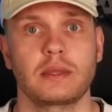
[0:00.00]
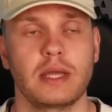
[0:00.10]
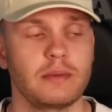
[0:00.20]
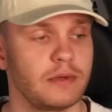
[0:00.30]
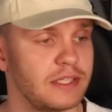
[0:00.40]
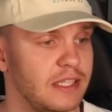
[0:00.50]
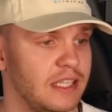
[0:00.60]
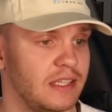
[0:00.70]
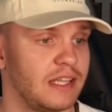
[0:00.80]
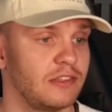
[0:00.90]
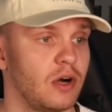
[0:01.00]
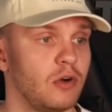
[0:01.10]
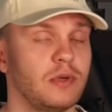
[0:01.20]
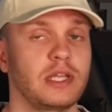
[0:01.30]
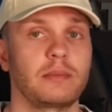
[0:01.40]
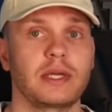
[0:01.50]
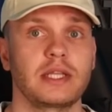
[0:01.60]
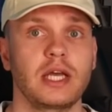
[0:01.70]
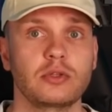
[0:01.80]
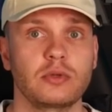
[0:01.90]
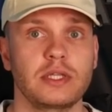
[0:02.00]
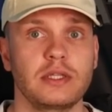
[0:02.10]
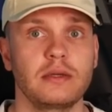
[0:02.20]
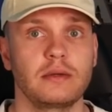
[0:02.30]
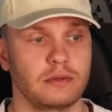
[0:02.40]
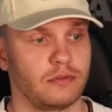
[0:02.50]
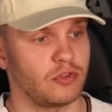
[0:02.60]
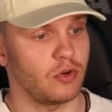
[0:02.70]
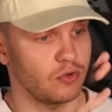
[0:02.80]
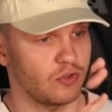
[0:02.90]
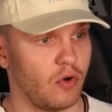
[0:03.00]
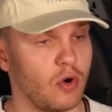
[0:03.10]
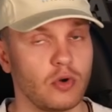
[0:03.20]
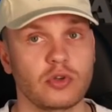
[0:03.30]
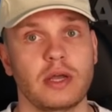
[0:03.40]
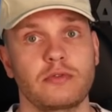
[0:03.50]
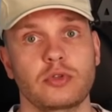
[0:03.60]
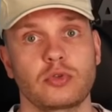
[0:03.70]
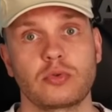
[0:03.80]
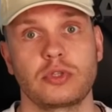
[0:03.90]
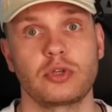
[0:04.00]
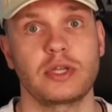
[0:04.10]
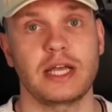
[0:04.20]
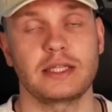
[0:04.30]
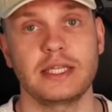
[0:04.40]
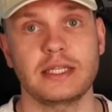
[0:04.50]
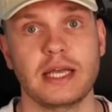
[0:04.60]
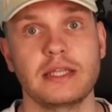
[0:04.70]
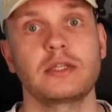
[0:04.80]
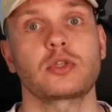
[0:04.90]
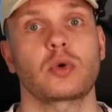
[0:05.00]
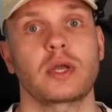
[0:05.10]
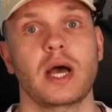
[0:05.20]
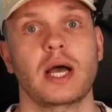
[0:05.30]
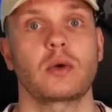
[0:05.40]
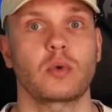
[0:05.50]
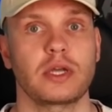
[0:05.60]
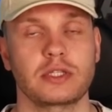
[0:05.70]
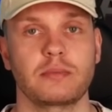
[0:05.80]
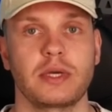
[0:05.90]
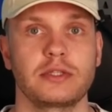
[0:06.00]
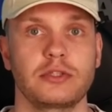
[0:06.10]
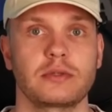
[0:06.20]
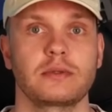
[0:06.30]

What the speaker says: Everything here has already been calculated. So all you have to do is connect it and enjoy high quality bass.